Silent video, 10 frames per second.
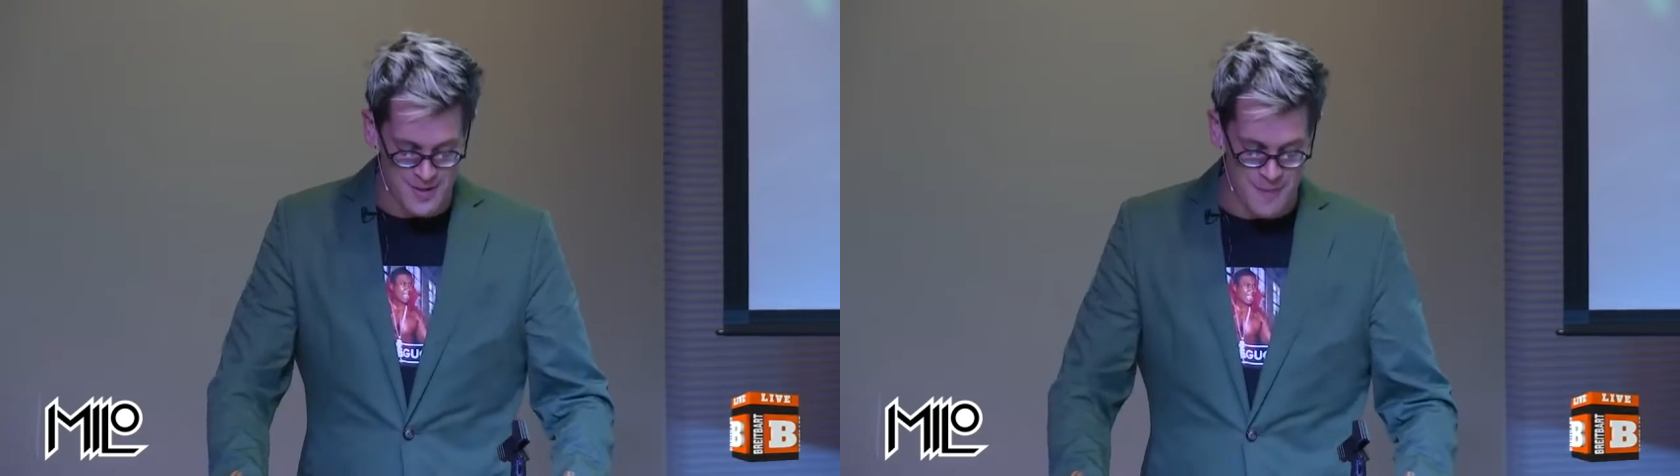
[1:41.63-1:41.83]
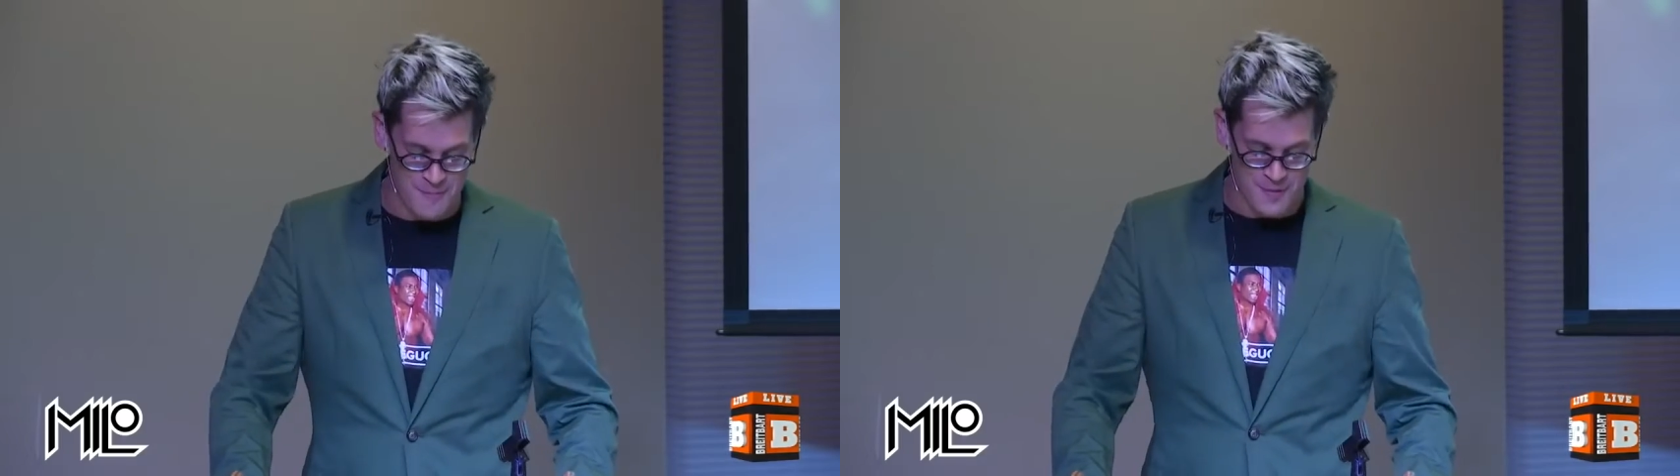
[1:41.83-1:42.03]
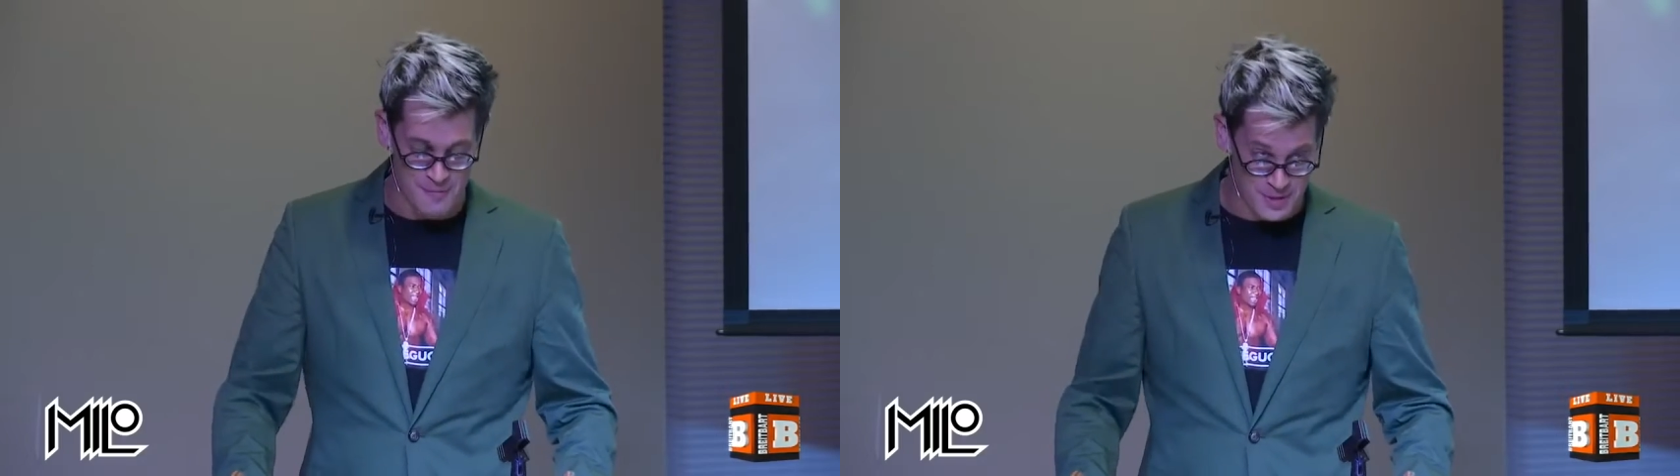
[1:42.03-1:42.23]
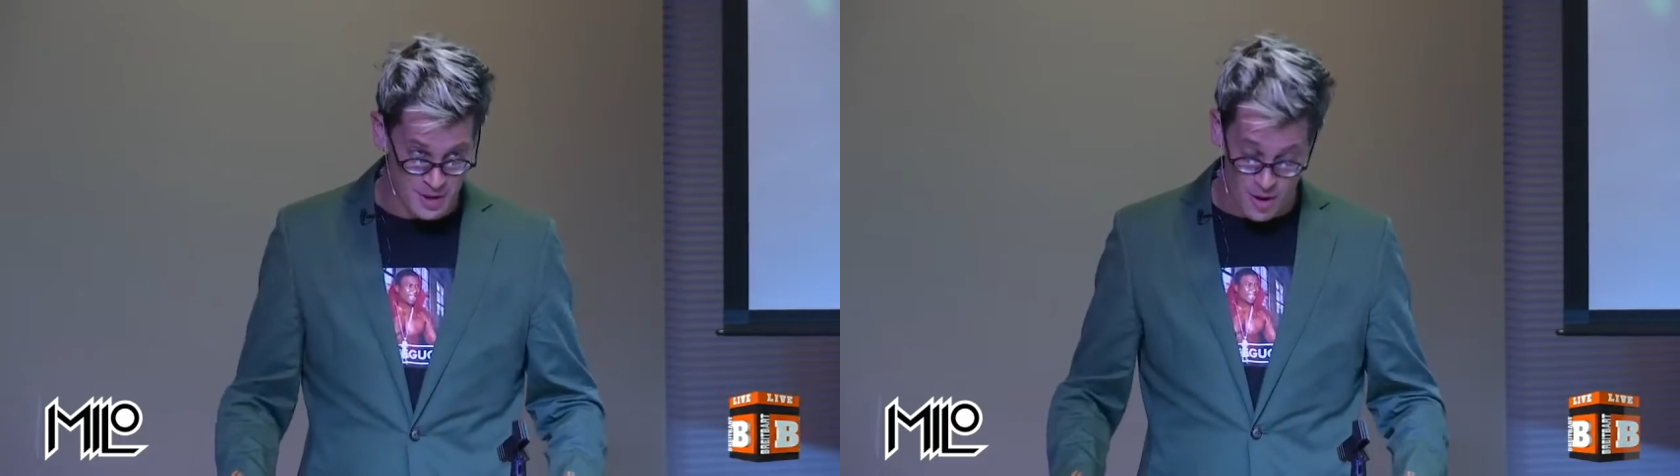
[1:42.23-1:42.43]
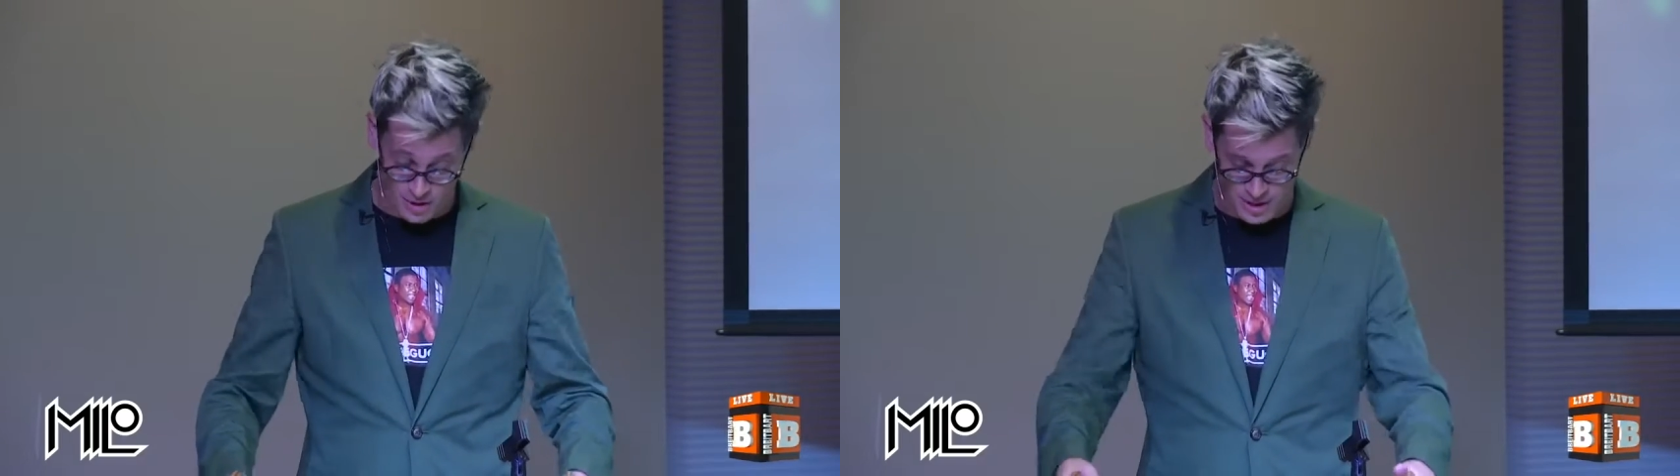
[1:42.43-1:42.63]
a number of
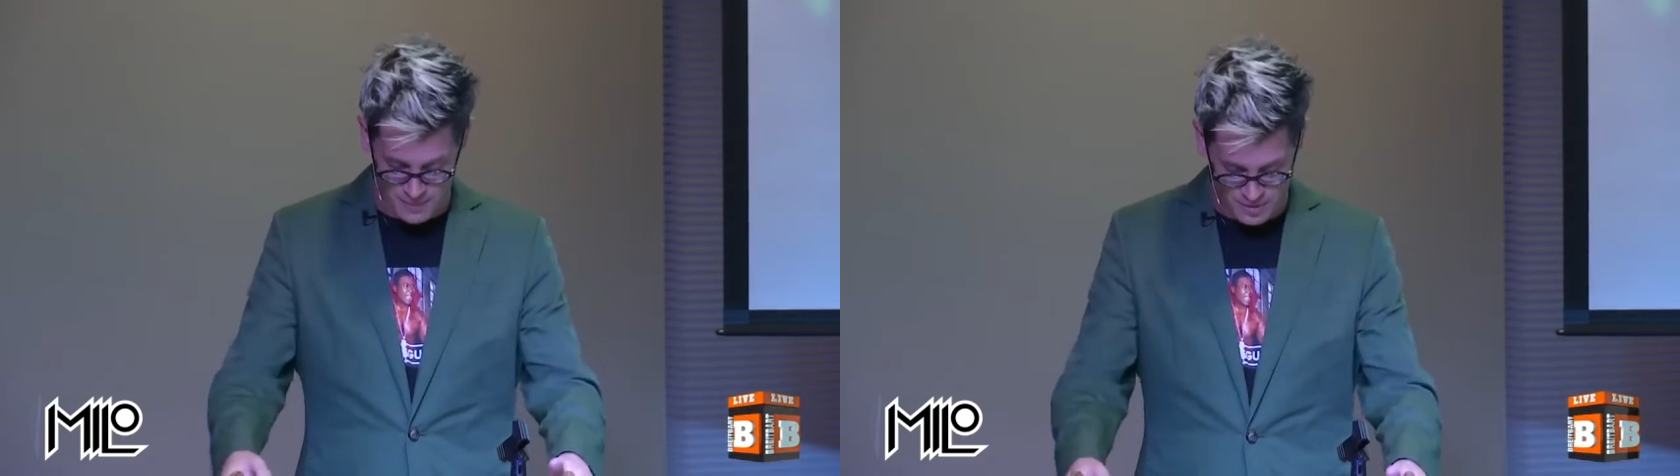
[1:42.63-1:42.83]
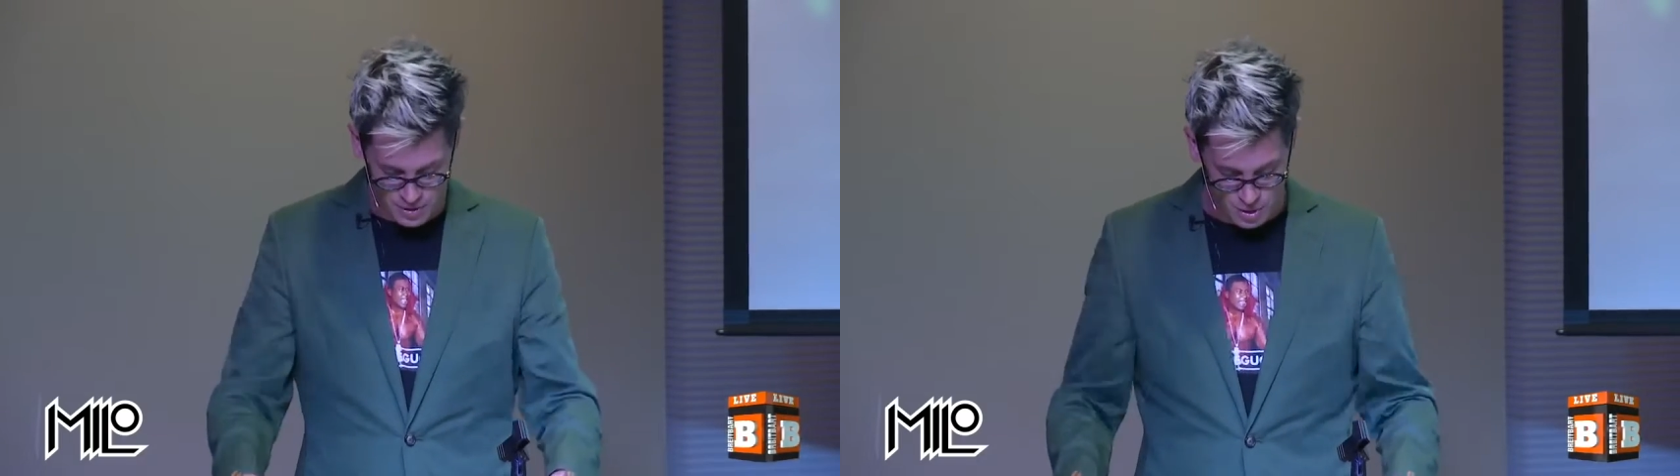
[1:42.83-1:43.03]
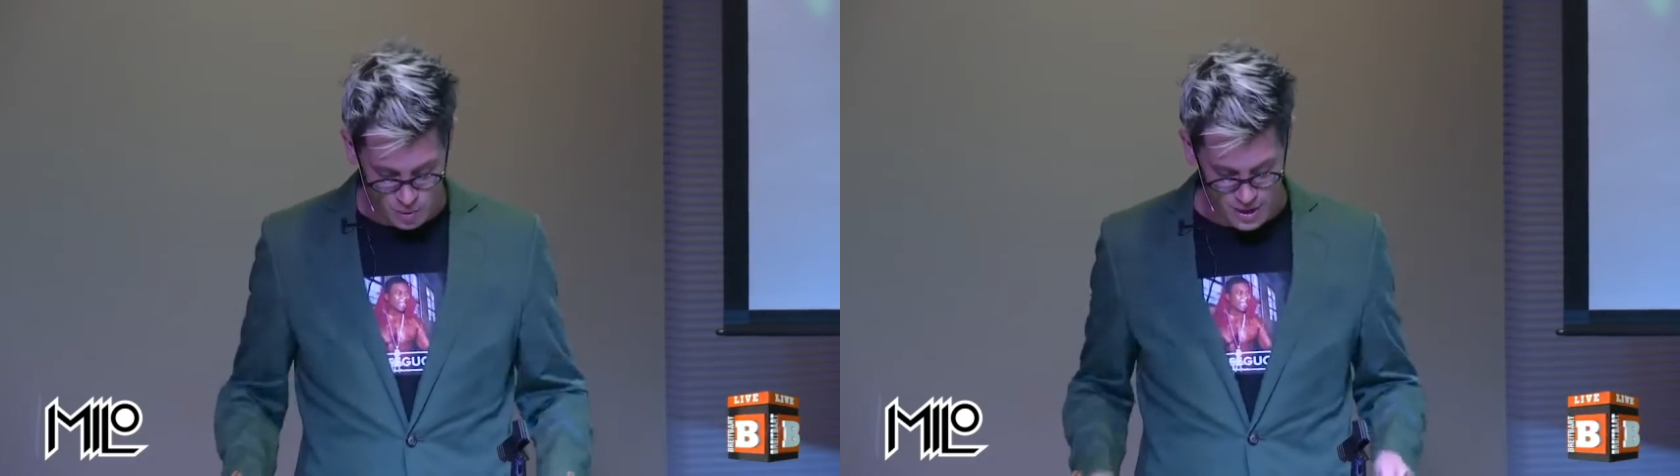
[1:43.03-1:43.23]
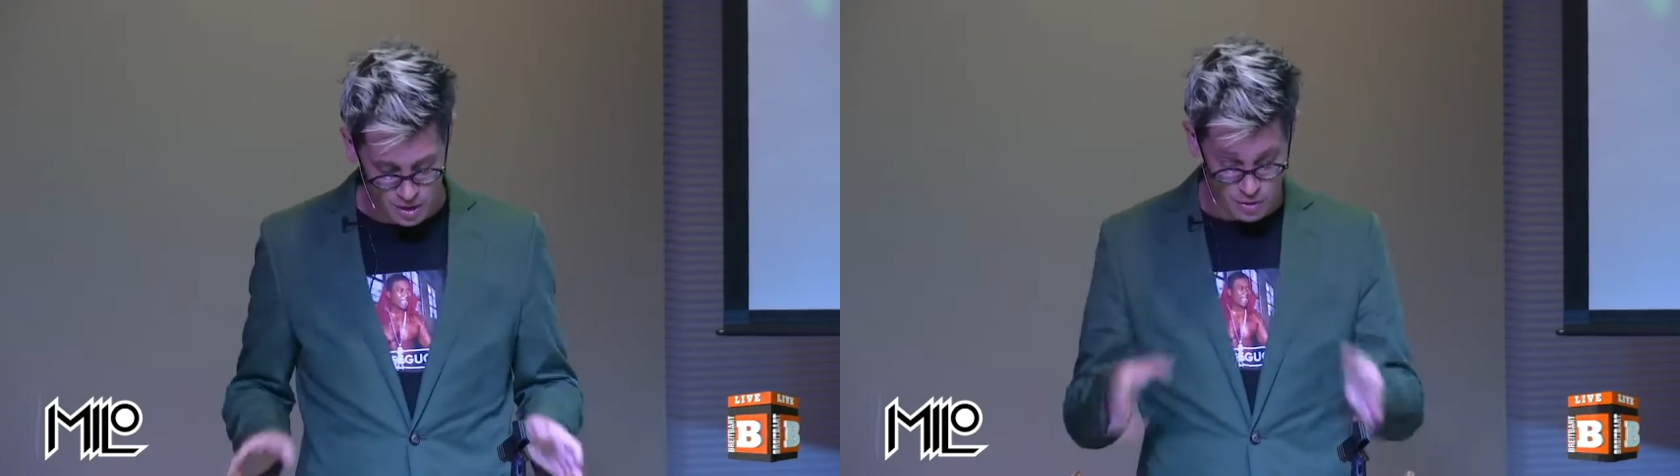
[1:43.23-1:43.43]
bizarre attempts to equate